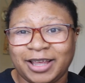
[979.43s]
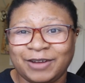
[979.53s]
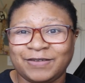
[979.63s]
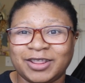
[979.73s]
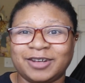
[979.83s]

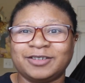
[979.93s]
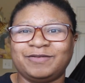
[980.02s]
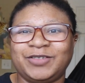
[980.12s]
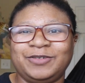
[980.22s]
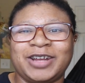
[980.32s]
And for those
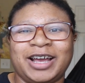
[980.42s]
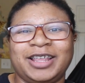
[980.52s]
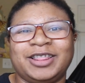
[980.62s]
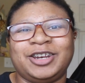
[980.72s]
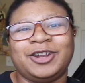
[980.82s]
of you not
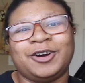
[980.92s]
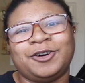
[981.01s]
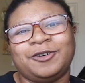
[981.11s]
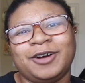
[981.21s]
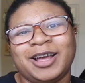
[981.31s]
in the
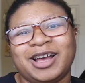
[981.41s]
know,